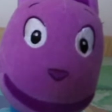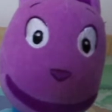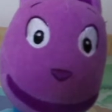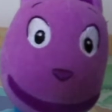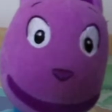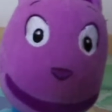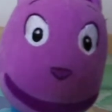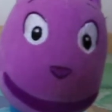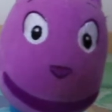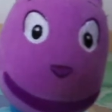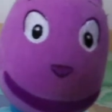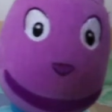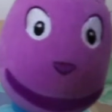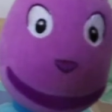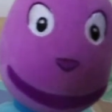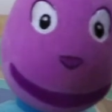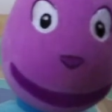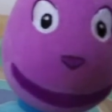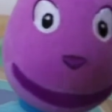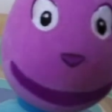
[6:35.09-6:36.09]
and your backyard
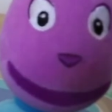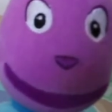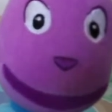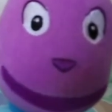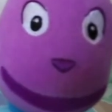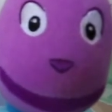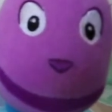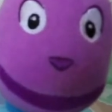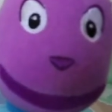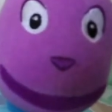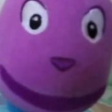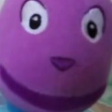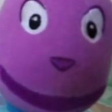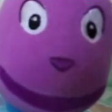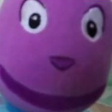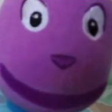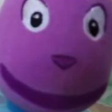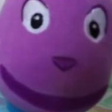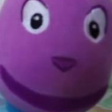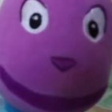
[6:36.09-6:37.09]
friends as well,
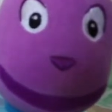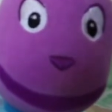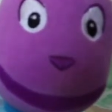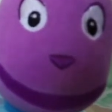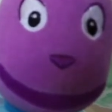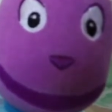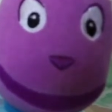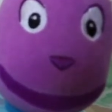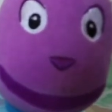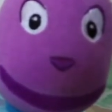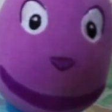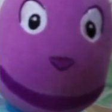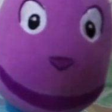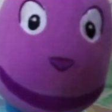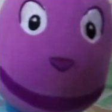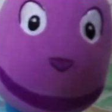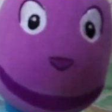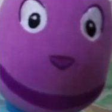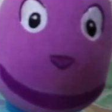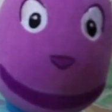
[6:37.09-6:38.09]
the
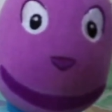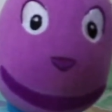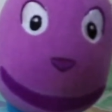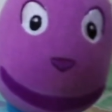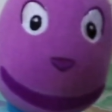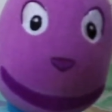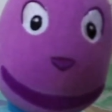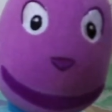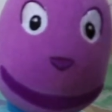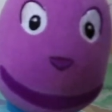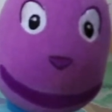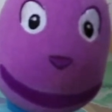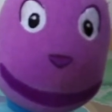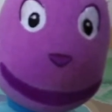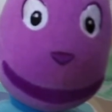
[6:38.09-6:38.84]
Backyardigans my